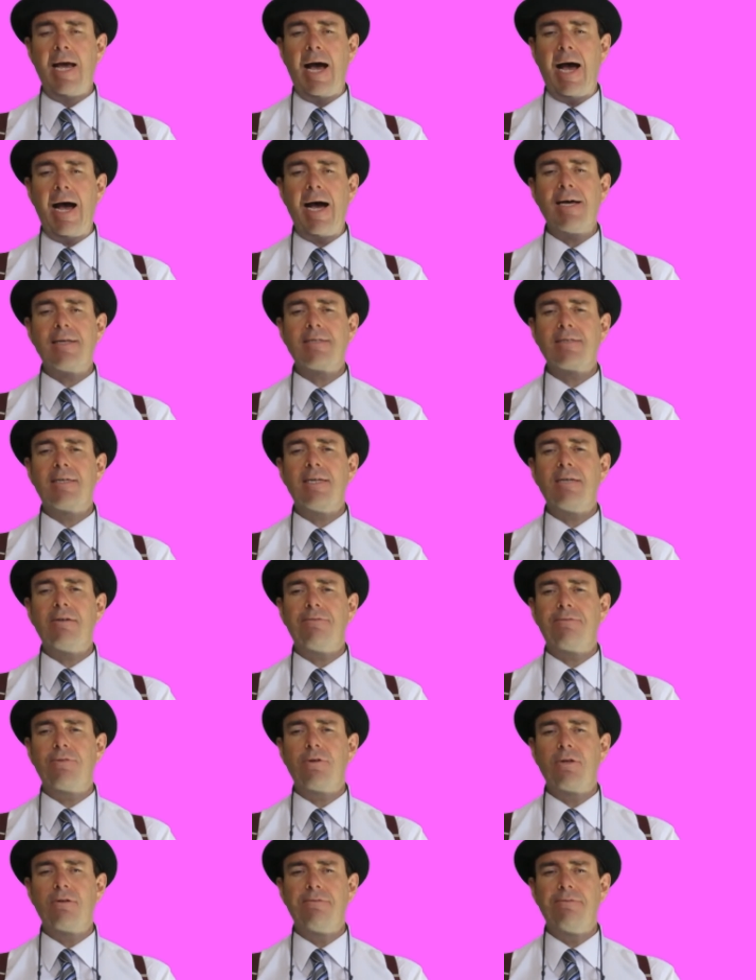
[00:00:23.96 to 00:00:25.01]
asking
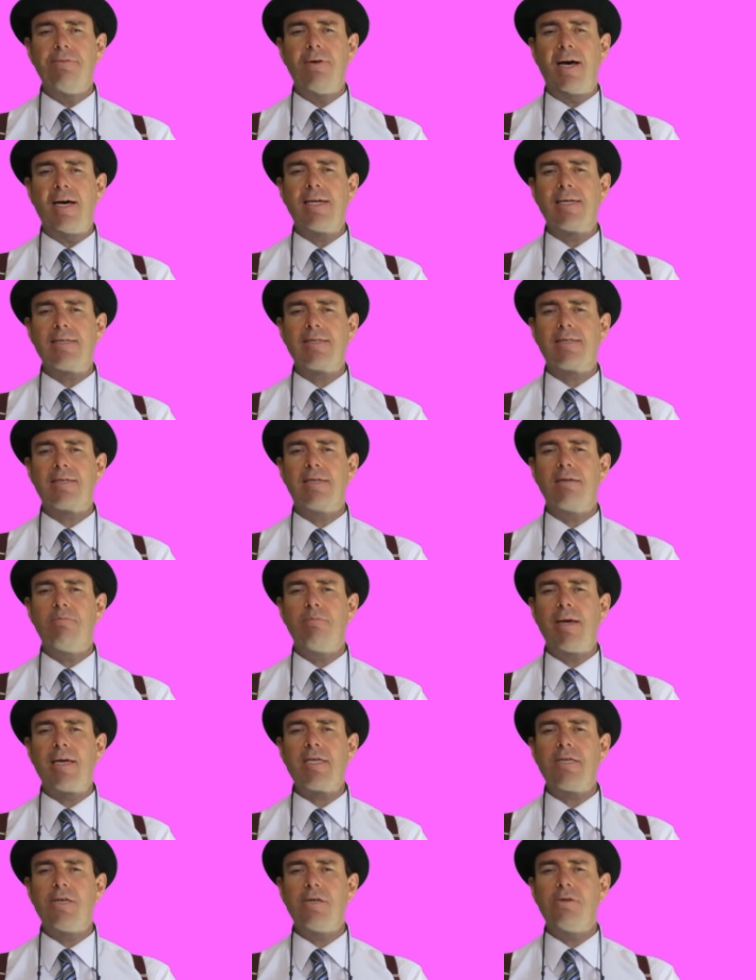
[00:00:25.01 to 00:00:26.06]
for advice can
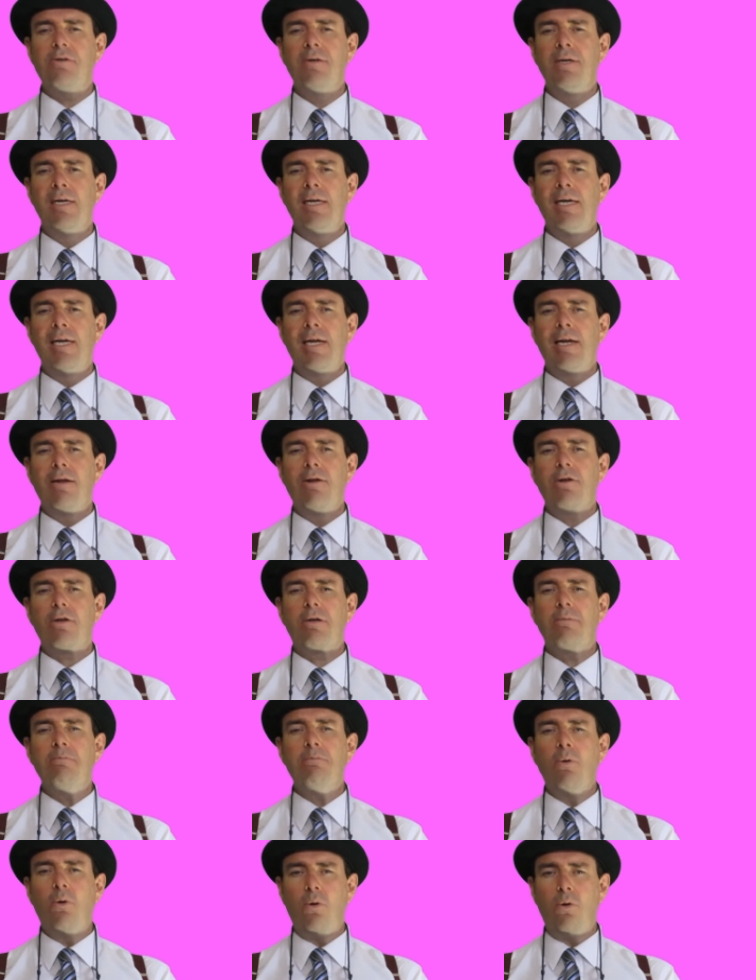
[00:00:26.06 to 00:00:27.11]
make you look
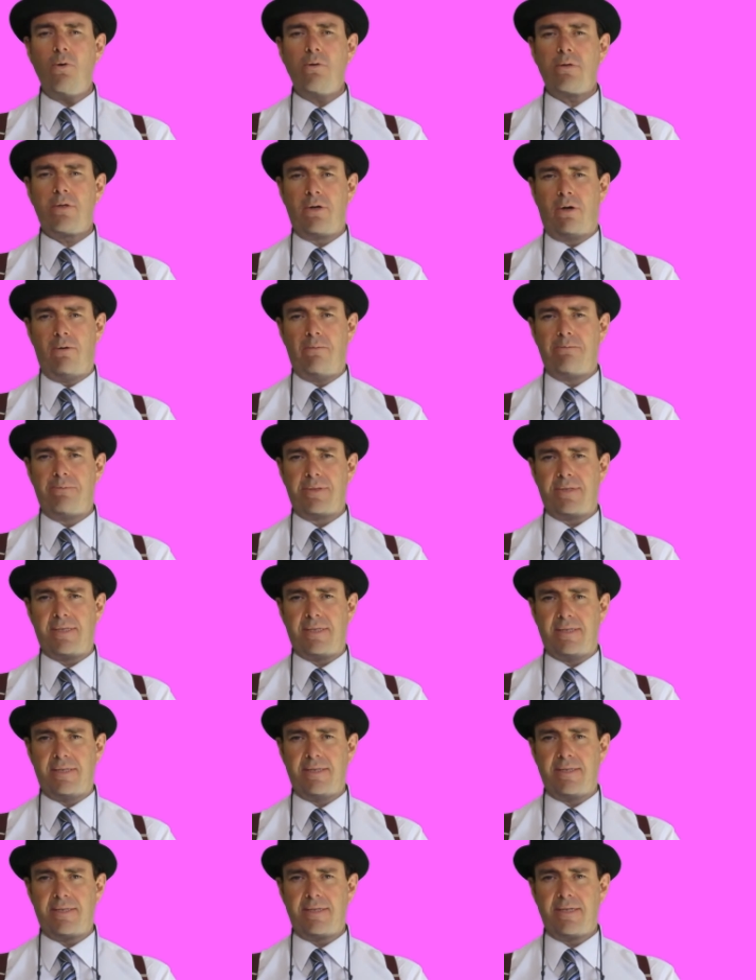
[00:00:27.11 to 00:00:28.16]
more
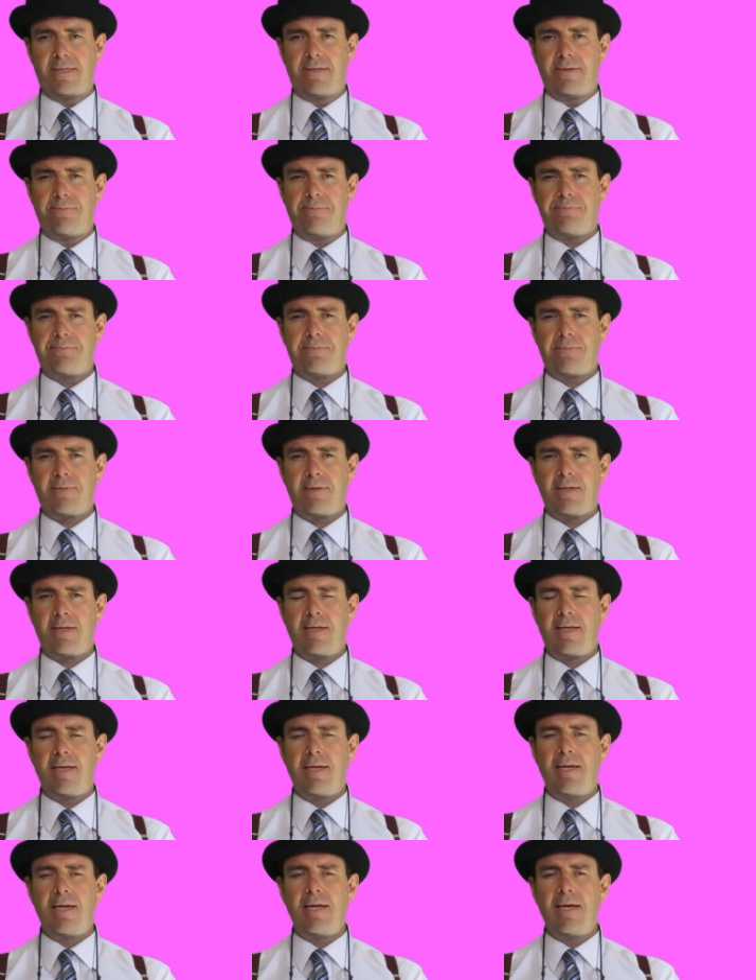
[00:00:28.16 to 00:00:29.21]
competent.
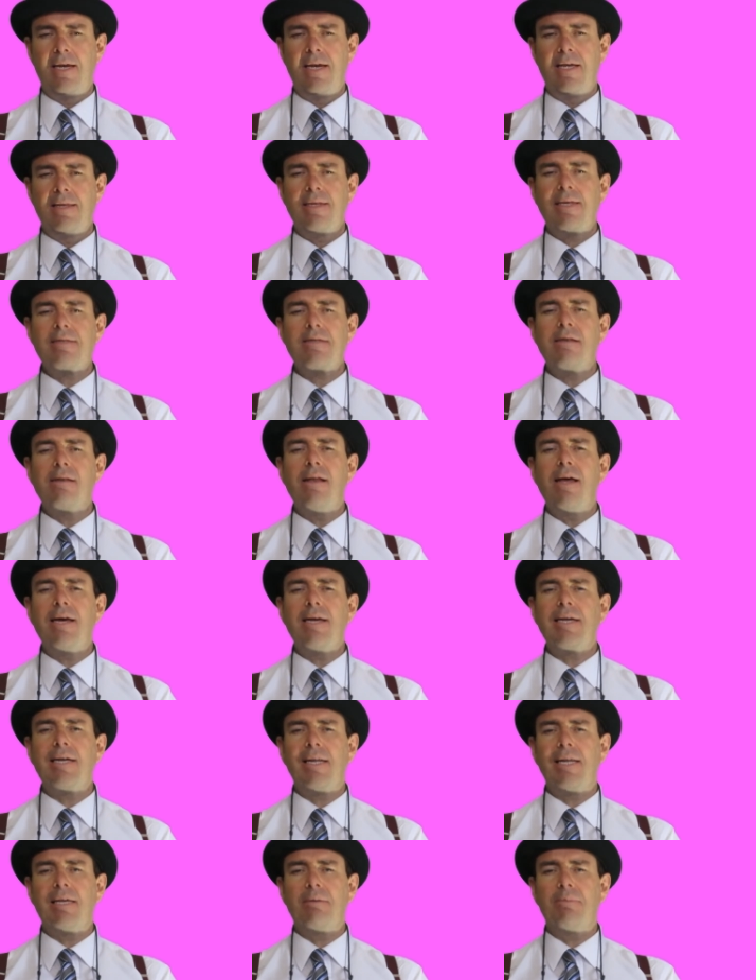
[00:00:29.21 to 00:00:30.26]
That's
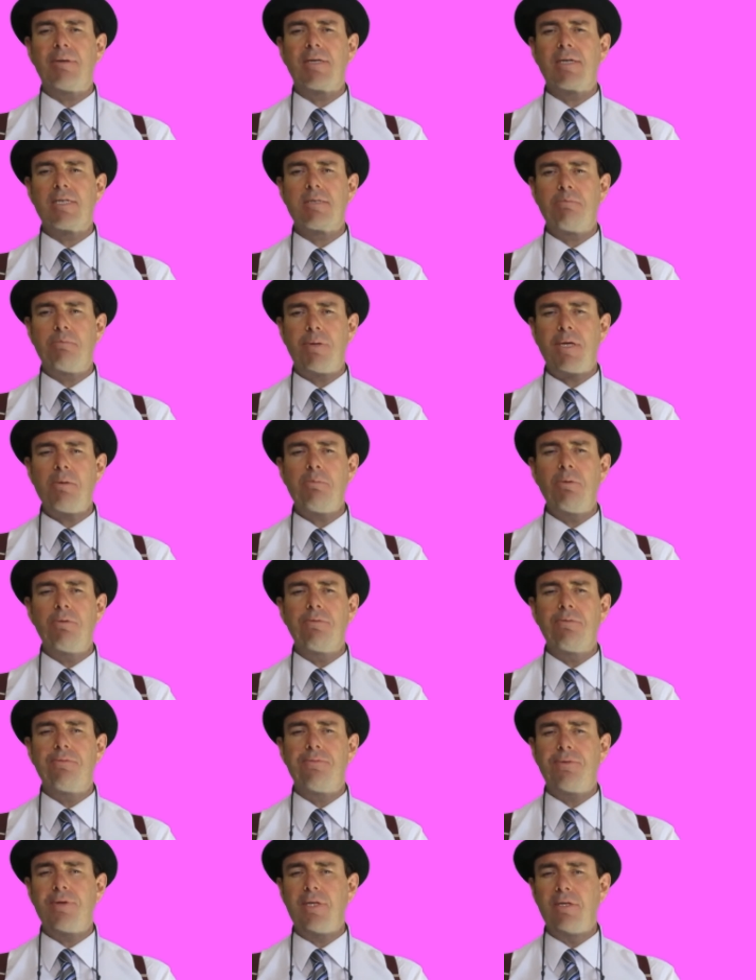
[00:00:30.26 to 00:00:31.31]
likely because people
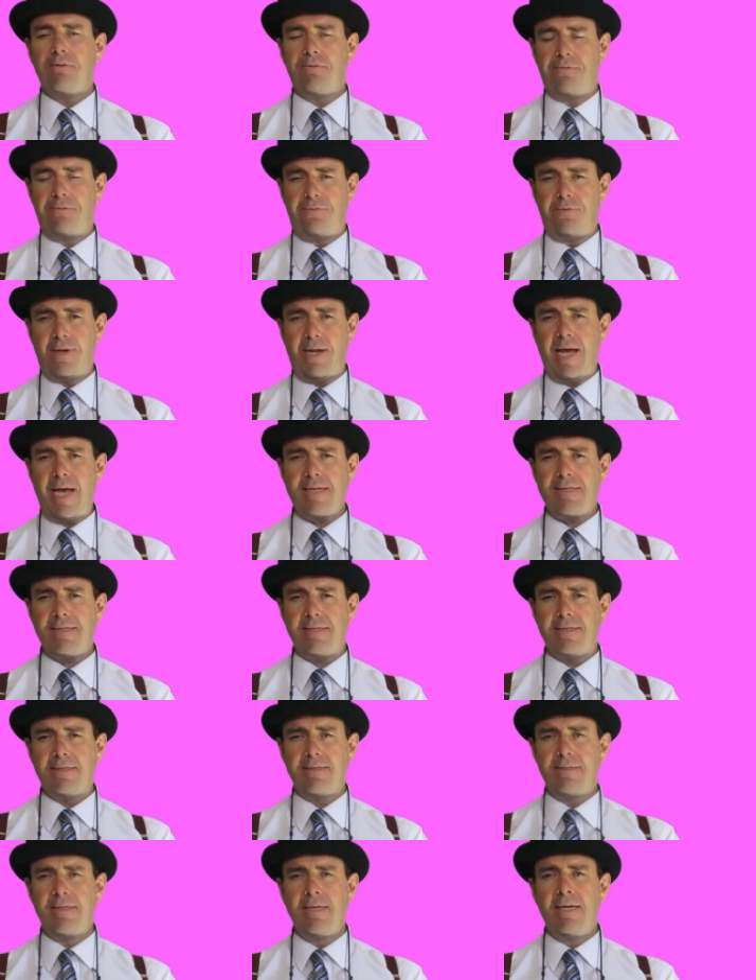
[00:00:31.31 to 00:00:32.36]
feel
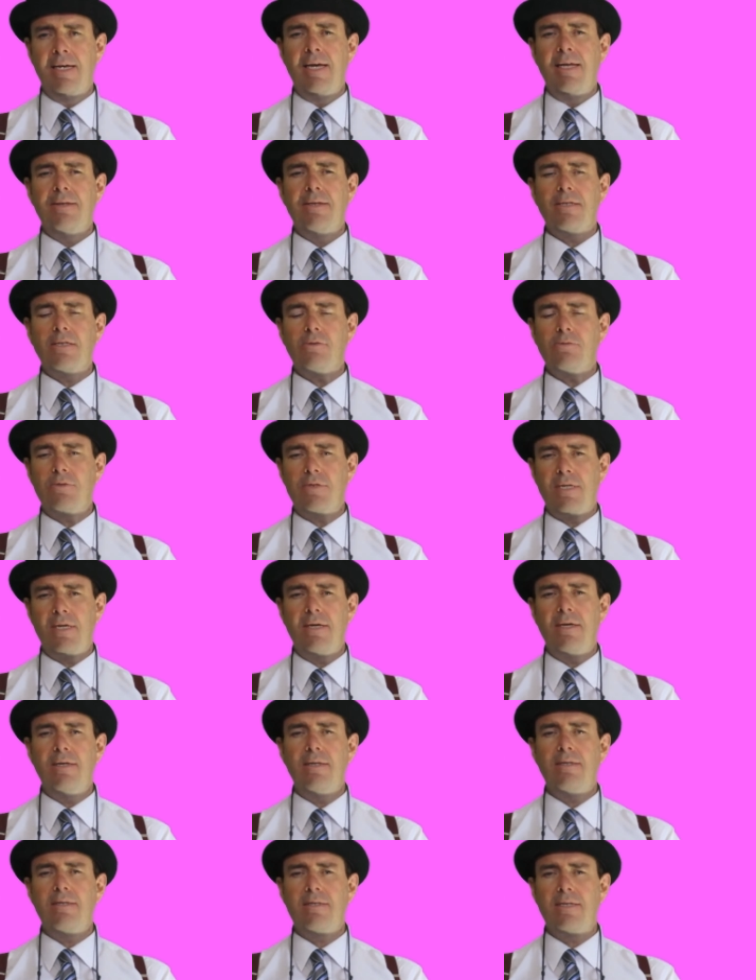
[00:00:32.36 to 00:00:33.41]
flattered that you
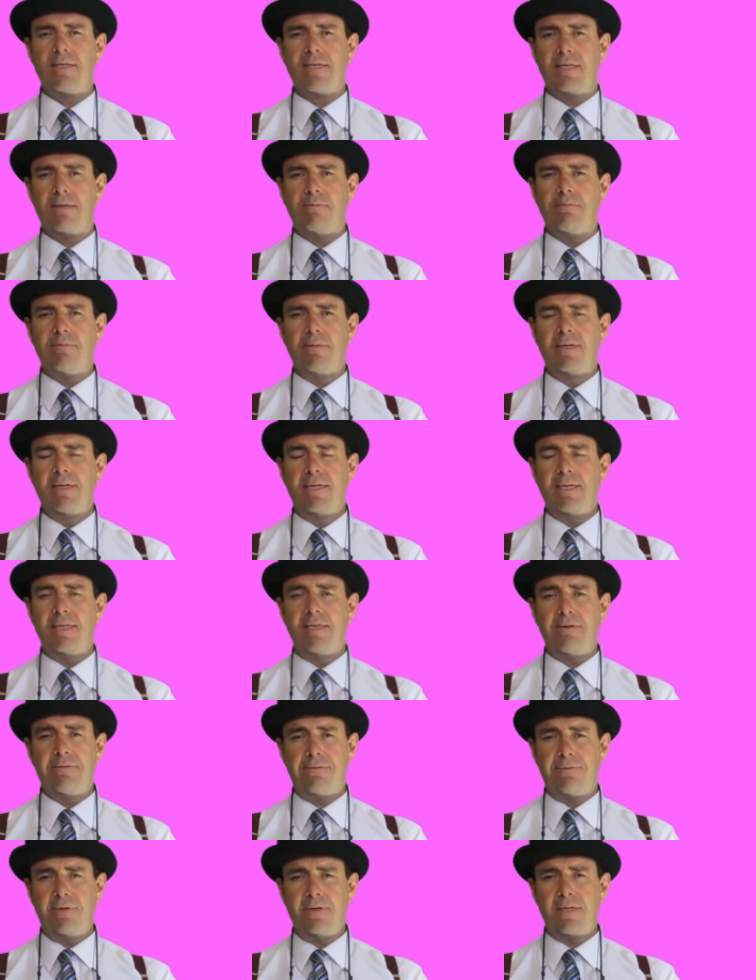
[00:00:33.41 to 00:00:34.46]
turned to them in
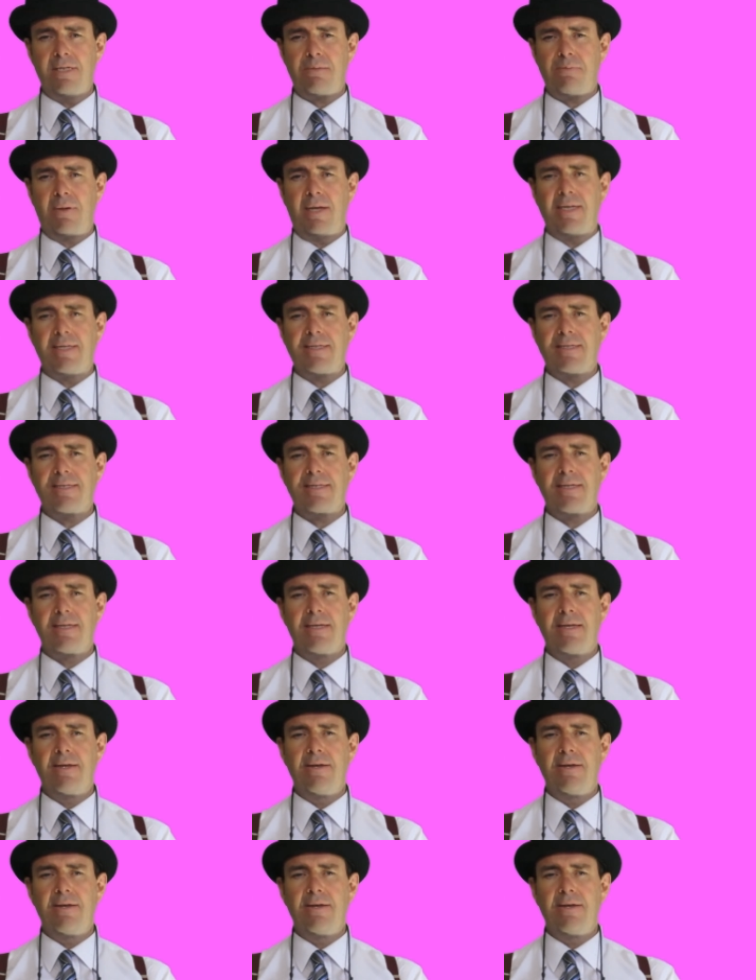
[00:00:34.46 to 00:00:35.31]
the first place.